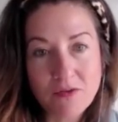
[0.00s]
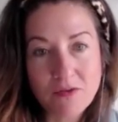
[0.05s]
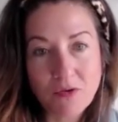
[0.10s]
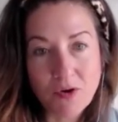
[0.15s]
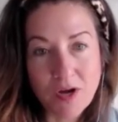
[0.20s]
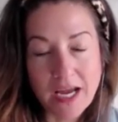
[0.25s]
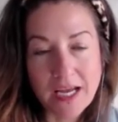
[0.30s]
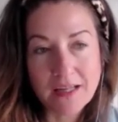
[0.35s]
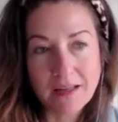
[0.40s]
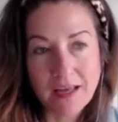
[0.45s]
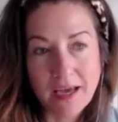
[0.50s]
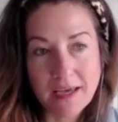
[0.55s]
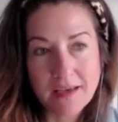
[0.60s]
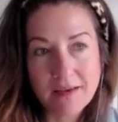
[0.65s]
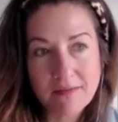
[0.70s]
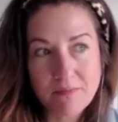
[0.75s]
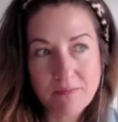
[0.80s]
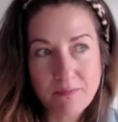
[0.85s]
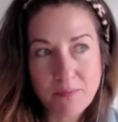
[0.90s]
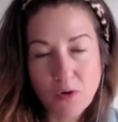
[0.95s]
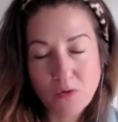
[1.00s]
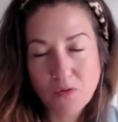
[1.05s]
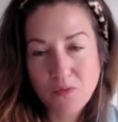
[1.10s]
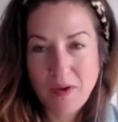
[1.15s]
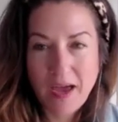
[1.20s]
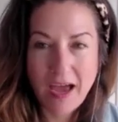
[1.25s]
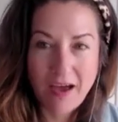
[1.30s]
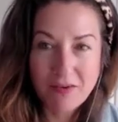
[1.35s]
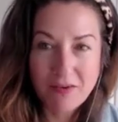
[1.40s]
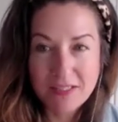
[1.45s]
create like both
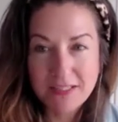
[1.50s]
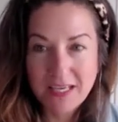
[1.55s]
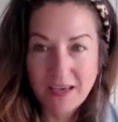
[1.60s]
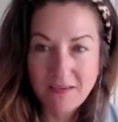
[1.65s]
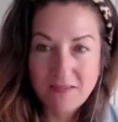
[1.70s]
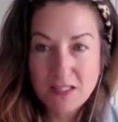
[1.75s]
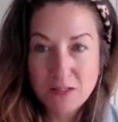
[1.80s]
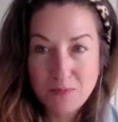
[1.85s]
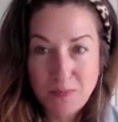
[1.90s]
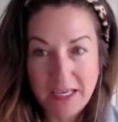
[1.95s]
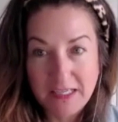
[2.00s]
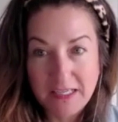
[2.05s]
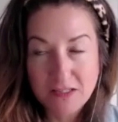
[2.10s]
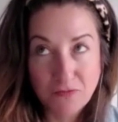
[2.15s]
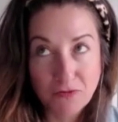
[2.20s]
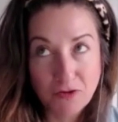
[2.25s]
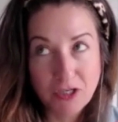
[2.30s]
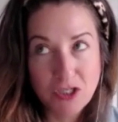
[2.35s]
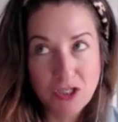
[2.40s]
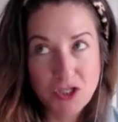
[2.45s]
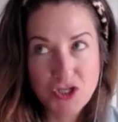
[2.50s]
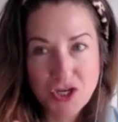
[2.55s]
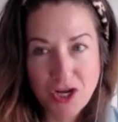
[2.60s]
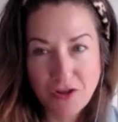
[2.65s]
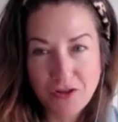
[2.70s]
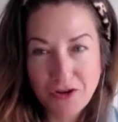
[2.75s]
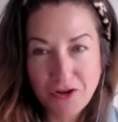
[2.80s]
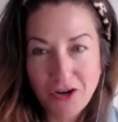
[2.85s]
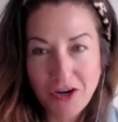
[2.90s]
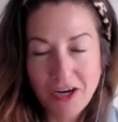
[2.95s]
have a safe space for each
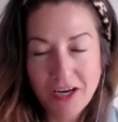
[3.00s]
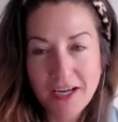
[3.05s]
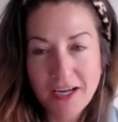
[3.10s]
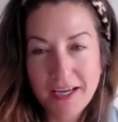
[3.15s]
other